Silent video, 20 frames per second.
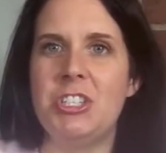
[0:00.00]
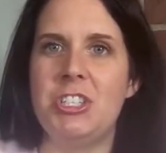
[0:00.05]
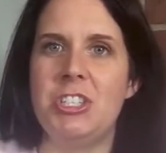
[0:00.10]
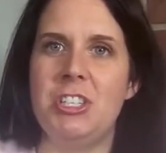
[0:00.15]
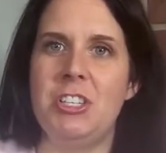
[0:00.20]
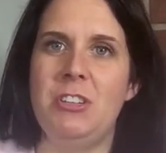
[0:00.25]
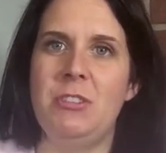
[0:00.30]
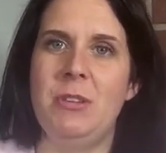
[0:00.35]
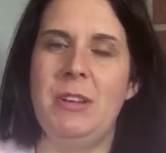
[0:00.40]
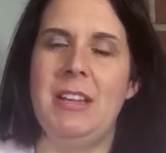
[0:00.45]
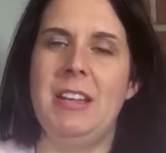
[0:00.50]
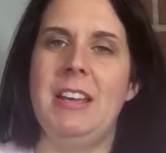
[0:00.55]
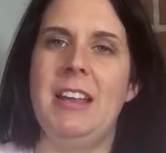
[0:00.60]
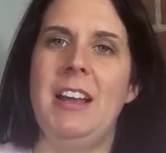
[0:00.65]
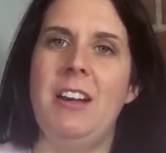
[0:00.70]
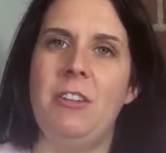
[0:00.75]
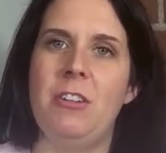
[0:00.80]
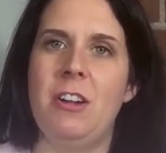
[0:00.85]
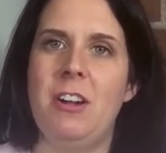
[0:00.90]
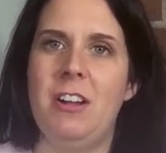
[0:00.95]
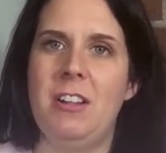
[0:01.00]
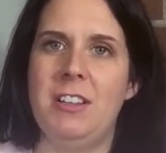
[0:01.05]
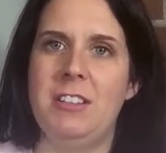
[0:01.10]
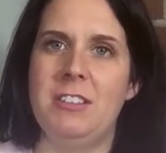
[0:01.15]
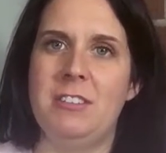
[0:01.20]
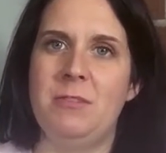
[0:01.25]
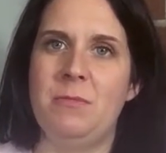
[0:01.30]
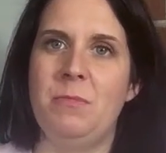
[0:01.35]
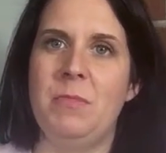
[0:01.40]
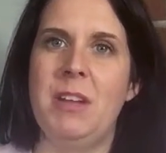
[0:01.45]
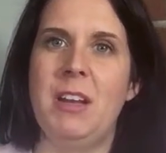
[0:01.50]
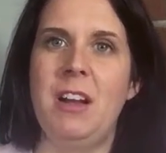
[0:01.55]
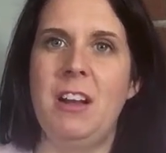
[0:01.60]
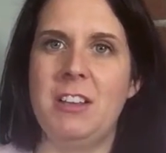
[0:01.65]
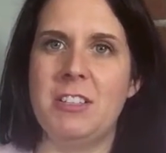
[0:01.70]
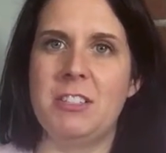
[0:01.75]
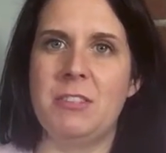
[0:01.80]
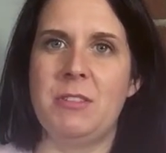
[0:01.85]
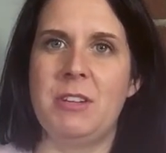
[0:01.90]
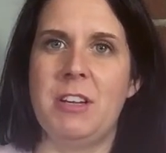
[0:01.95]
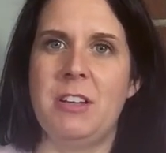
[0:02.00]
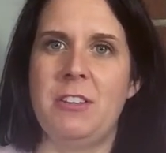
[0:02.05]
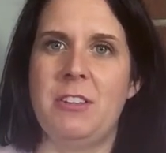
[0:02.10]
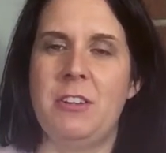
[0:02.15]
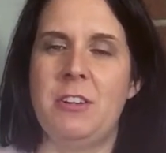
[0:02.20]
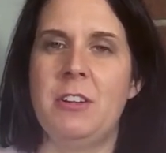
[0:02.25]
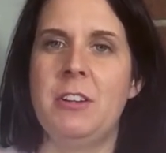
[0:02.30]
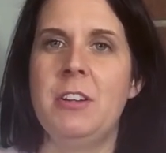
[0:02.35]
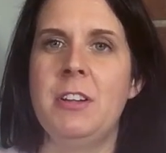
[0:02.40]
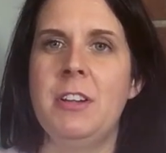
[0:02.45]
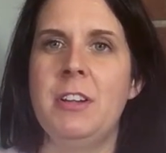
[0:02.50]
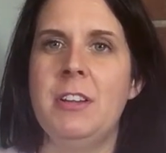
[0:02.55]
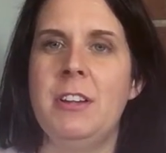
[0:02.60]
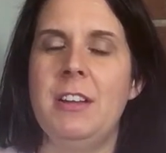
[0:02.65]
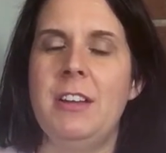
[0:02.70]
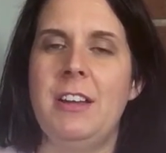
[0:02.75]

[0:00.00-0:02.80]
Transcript: issue in alcoholism, but also in other